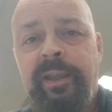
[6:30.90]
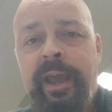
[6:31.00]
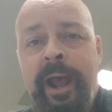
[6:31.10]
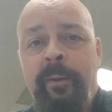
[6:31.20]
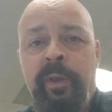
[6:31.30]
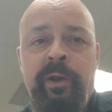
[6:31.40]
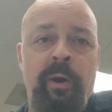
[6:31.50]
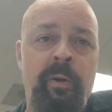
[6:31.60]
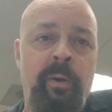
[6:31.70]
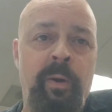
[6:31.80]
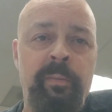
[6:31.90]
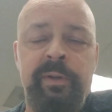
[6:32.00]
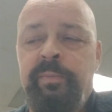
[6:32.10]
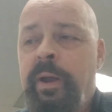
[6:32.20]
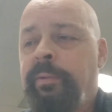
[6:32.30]
Out in the Cold,
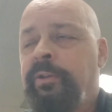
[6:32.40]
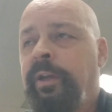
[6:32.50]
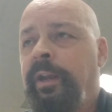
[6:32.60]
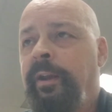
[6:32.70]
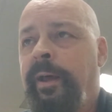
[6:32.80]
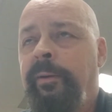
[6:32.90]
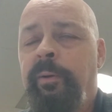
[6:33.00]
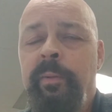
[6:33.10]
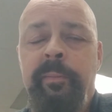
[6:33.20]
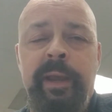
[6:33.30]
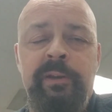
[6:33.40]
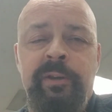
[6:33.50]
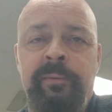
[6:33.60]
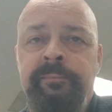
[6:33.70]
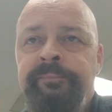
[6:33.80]
which probably should get an honorable
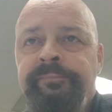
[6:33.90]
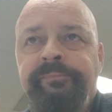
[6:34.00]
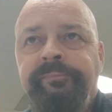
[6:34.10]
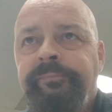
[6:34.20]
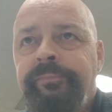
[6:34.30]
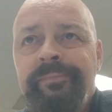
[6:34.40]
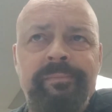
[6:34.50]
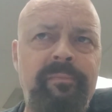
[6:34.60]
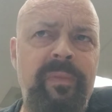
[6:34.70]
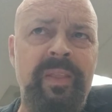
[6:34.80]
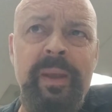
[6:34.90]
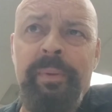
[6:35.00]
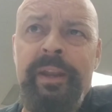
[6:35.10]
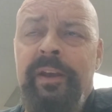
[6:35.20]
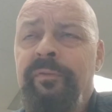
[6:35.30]
mention. They
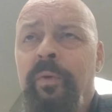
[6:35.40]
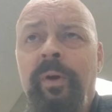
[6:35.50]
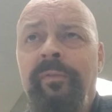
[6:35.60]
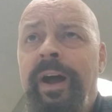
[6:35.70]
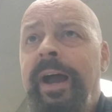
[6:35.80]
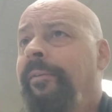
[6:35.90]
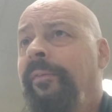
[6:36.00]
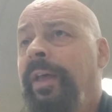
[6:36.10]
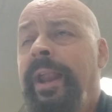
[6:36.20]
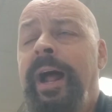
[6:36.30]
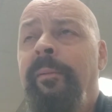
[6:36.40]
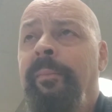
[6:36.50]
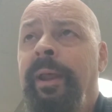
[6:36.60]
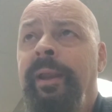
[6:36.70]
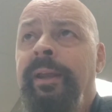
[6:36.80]
played like 4 or 5 off that
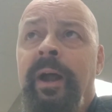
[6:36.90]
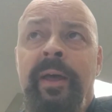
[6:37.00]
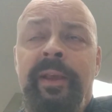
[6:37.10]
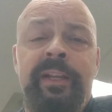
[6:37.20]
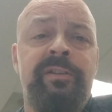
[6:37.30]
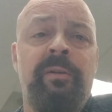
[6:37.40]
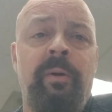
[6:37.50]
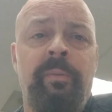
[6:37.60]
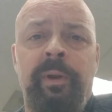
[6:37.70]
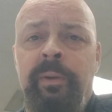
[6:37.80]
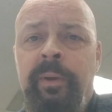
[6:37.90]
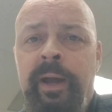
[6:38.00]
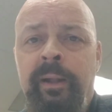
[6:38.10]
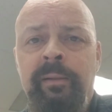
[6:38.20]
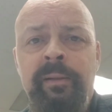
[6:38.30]
album, and, you know, I think it sold really
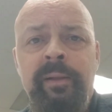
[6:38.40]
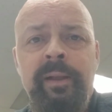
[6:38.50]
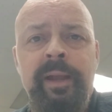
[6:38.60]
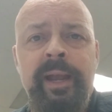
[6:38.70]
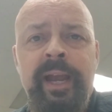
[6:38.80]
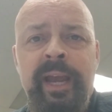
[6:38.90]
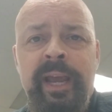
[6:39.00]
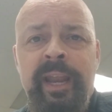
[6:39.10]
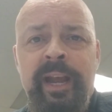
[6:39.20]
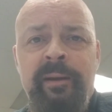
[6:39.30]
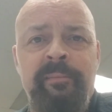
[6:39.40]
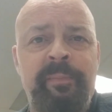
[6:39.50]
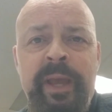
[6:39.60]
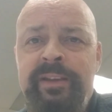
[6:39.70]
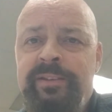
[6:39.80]
well. And
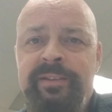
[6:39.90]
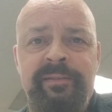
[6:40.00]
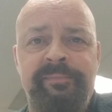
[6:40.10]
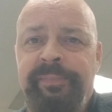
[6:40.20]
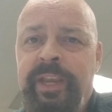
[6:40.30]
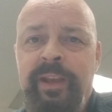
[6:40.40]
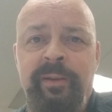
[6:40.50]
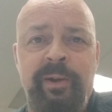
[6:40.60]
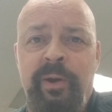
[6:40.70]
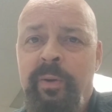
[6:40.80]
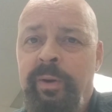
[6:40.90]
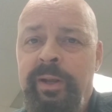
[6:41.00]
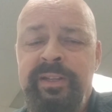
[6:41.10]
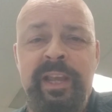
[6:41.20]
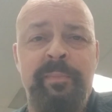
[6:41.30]
that's just killer
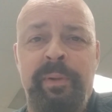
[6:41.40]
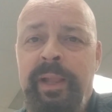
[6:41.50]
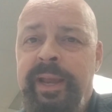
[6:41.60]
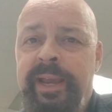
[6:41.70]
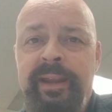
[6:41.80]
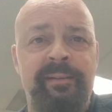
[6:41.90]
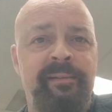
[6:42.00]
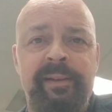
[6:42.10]
chorus. They play it.